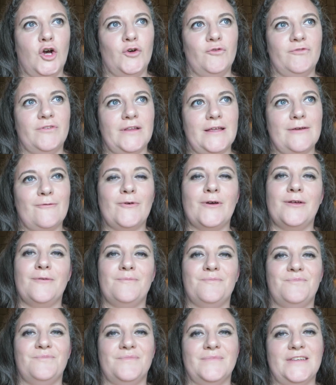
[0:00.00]
hopefully,
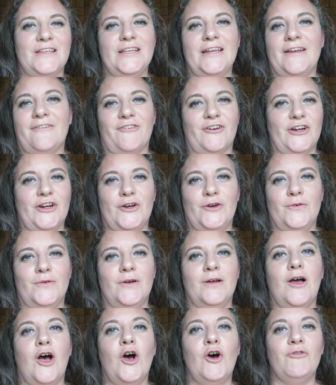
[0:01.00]
well, you never know
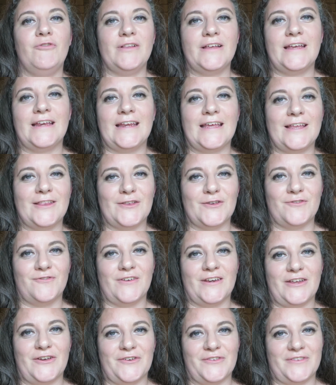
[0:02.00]
hopefully going to get those
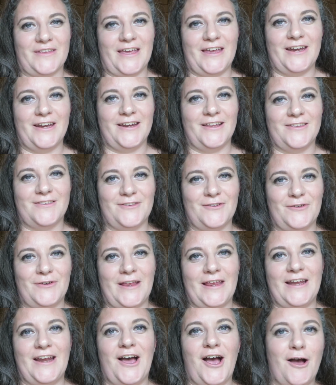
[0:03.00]
videos edited soon
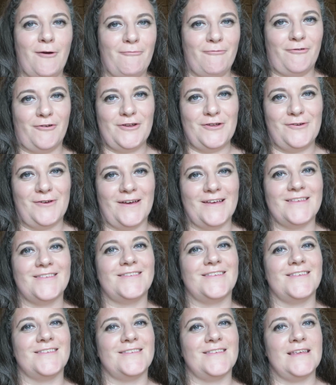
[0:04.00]
and up for you
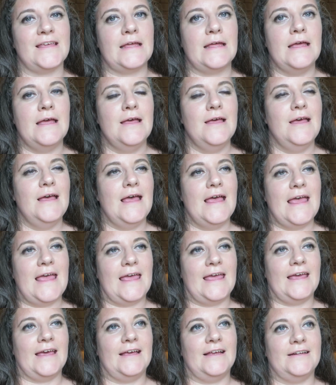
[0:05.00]
guys to see.
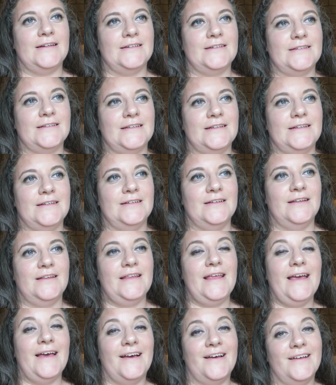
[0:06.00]
And
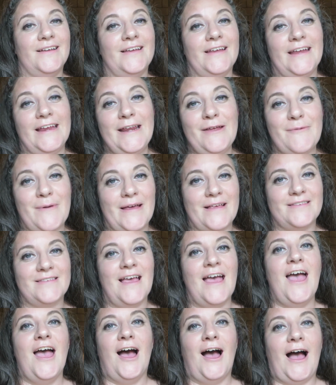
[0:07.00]
yeah, anyways,
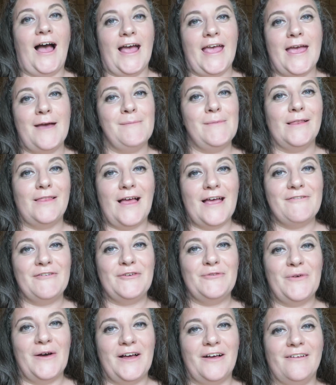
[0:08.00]
I am alive
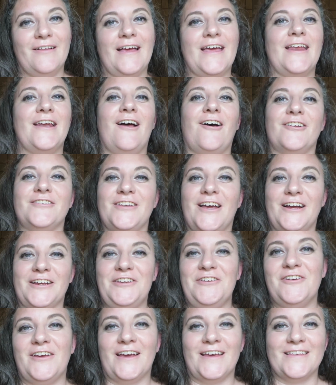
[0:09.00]
and well, and I'll
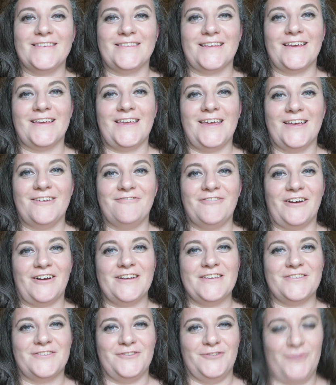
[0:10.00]
talk to you guys again very